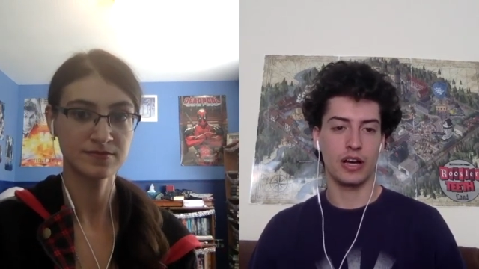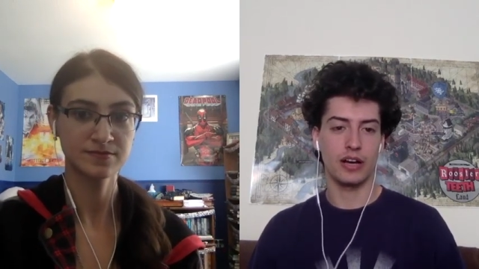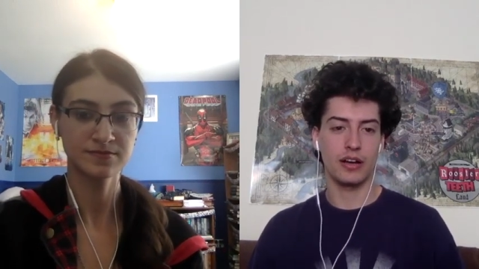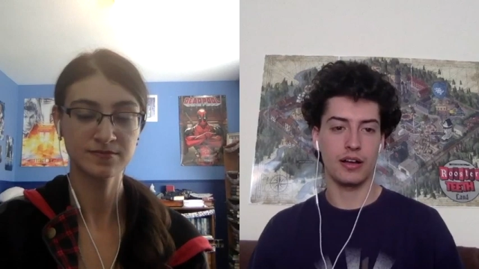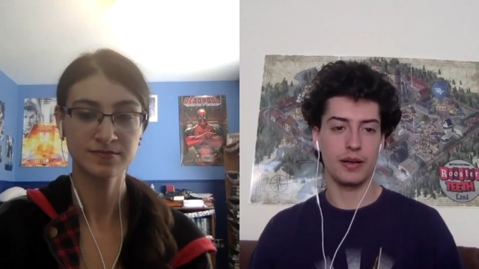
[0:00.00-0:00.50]

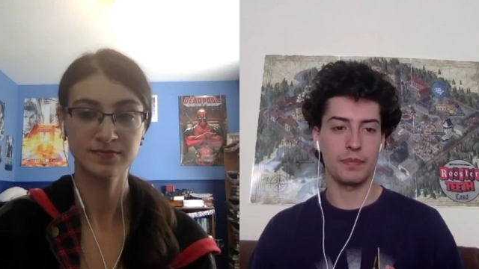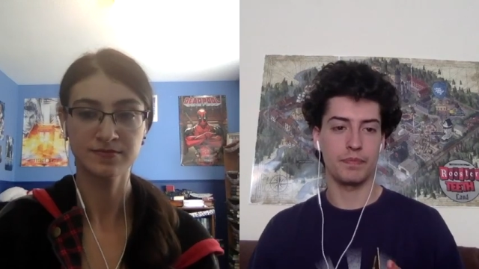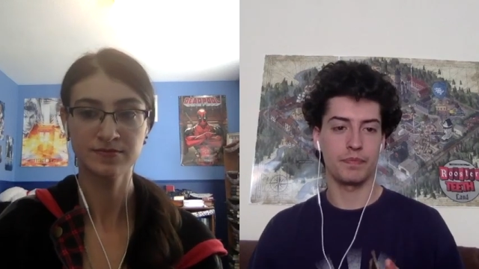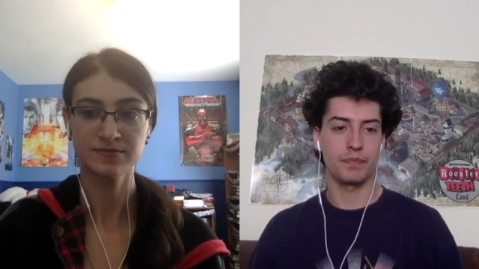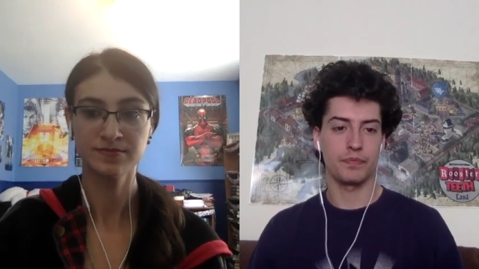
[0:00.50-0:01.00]
Speaker 1: Um,
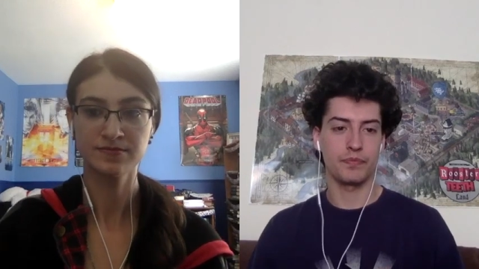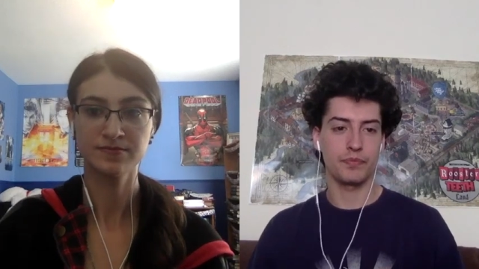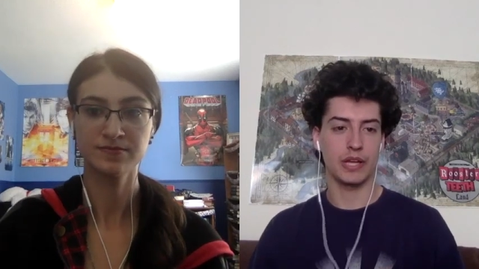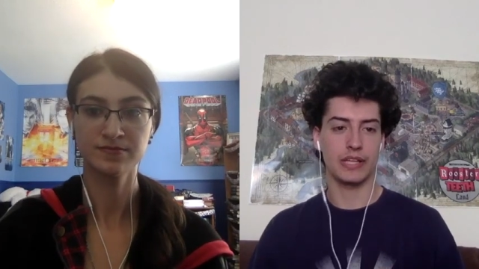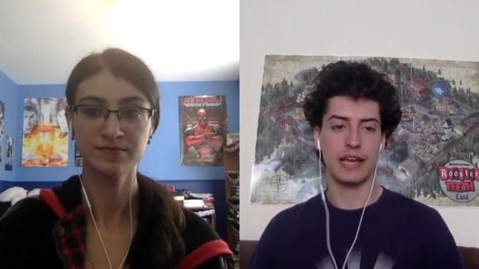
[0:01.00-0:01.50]

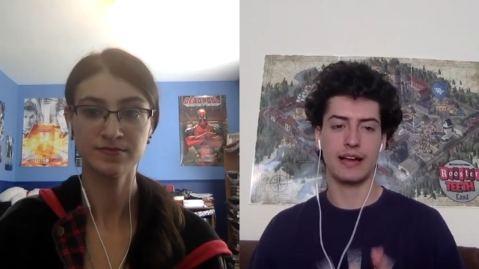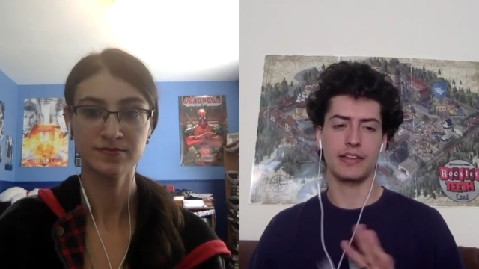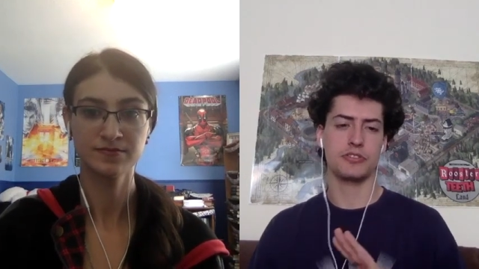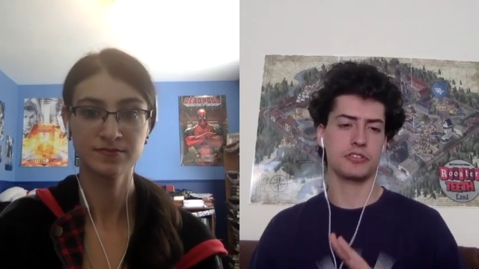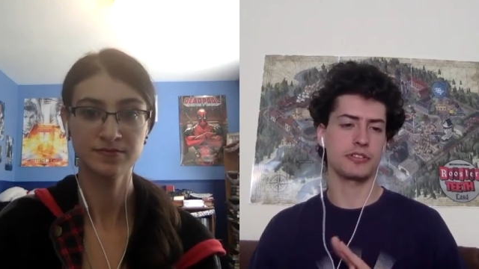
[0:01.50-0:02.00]
but yeah, I
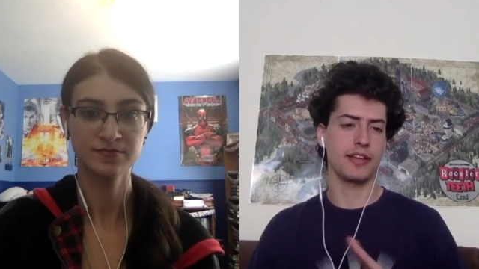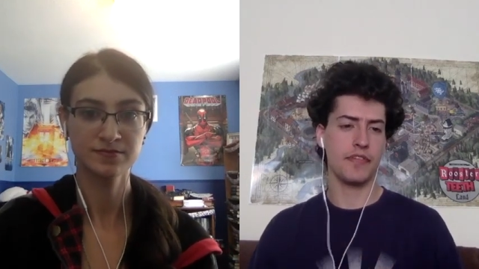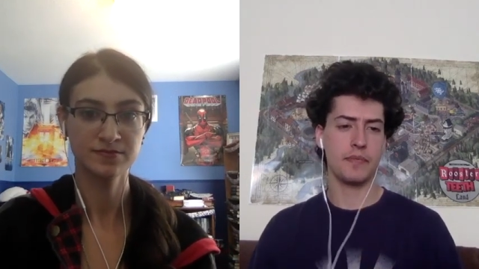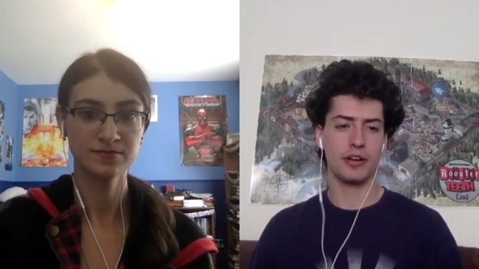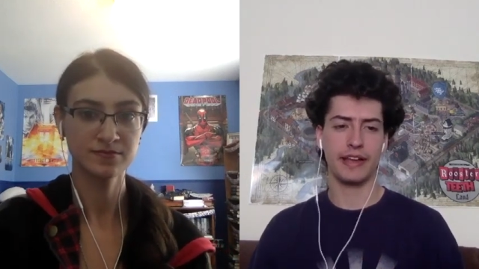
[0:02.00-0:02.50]
used to love
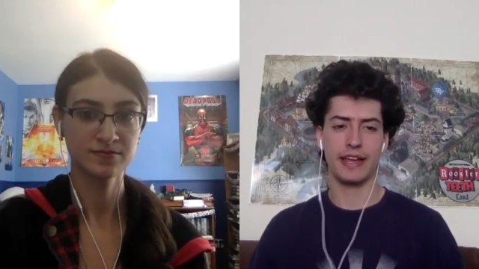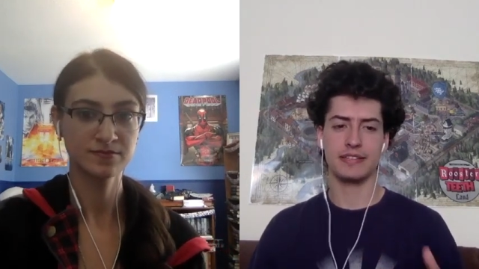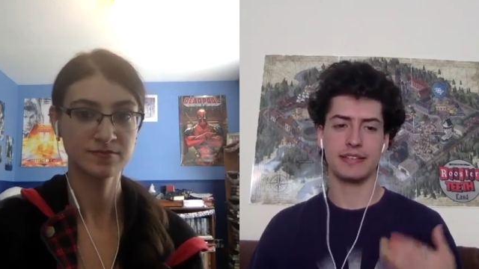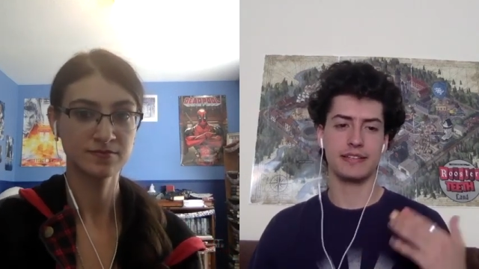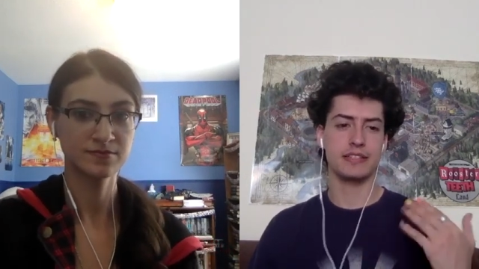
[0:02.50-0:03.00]
that
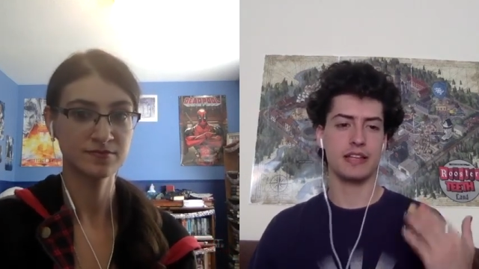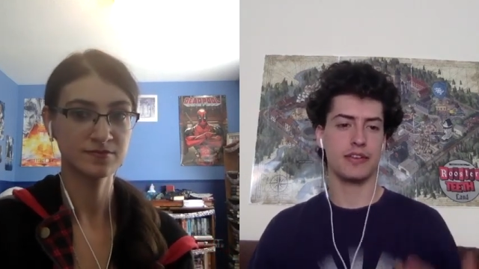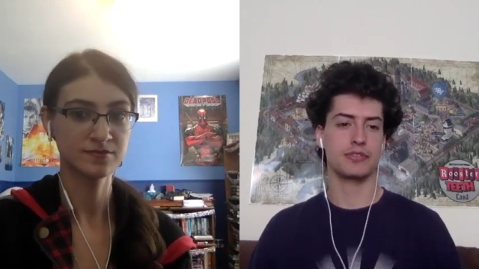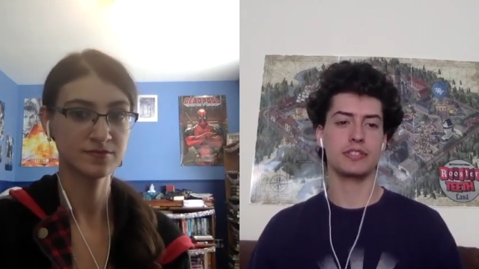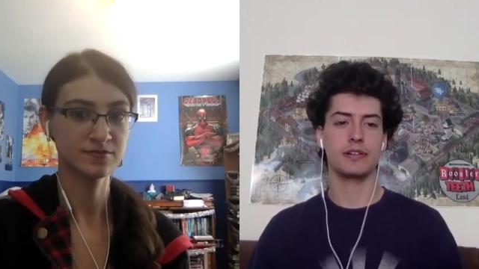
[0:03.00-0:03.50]
podcast. I listened to
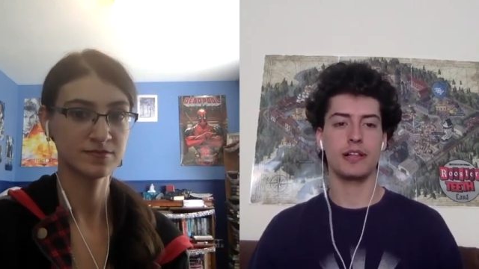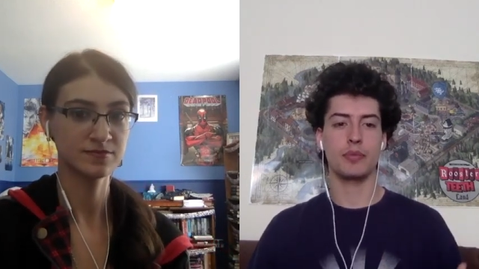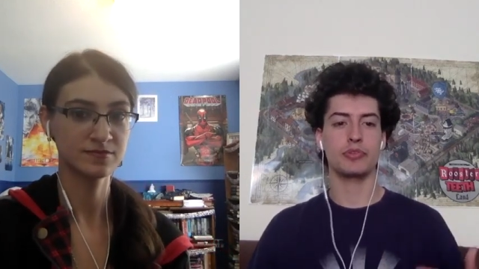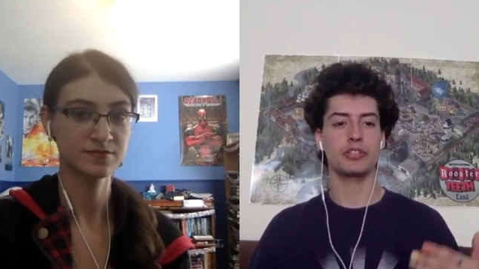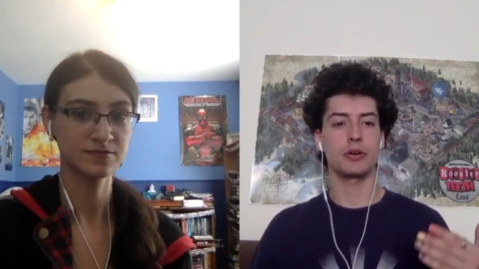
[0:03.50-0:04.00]
every single
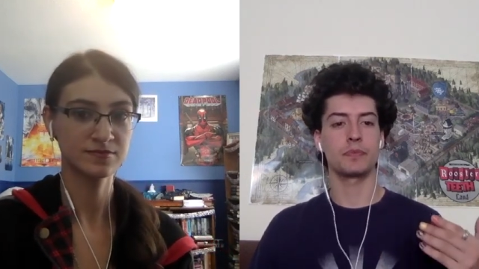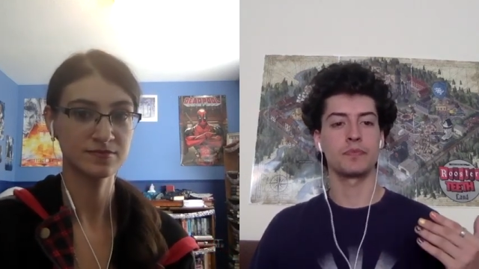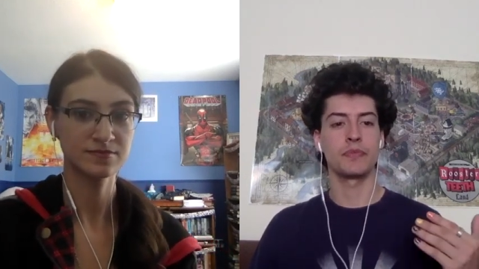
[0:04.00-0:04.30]
episode.